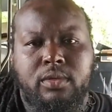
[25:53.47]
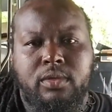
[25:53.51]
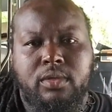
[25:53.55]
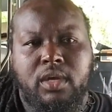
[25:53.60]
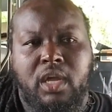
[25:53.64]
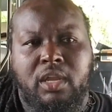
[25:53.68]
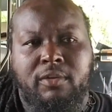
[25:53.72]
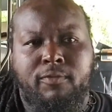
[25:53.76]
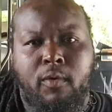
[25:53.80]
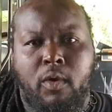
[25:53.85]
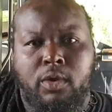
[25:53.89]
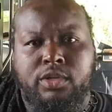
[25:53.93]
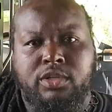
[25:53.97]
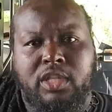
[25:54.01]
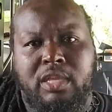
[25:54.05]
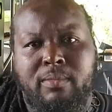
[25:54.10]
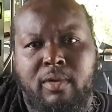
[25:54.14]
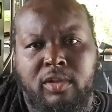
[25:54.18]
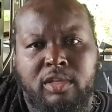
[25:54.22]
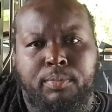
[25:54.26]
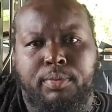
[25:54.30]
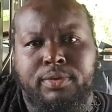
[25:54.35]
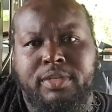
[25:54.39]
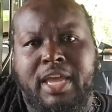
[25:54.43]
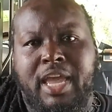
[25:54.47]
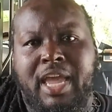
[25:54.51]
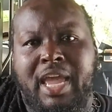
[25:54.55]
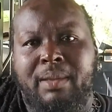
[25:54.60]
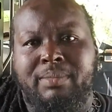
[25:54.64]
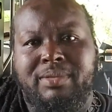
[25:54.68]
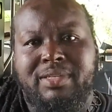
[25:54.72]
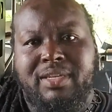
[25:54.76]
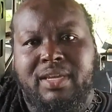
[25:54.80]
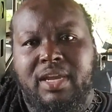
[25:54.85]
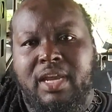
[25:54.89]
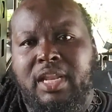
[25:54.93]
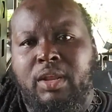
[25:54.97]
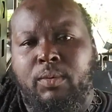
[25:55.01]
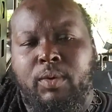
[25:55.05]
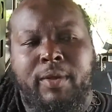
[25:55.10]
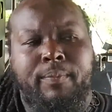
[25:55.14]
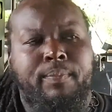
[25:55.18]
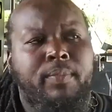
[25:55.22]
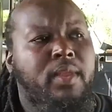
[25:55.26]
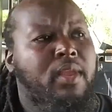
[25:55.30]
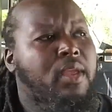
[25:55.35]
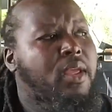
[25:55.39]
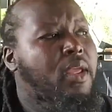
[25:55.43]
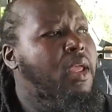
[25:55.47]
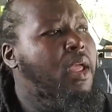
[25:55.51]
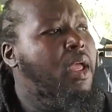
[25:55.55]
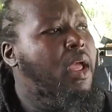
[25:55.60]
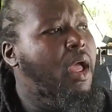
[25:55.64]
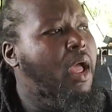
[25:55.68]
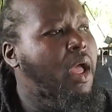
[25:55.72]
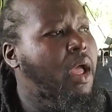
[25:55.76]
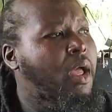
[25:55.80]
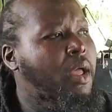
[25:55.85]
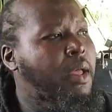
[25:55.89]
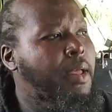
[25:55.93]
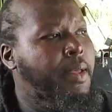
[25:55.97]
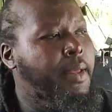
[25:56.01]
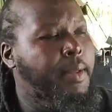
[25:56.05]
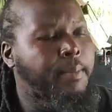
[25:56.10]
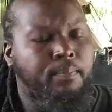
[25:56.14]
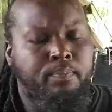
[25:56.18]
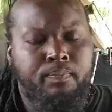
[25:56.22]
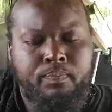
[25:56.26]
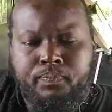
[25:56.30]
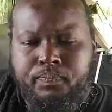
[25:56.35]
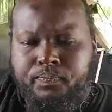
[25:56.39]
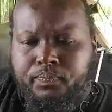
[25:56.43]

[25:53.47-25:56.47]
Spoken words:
unfortunately, multiple times. Anyway, I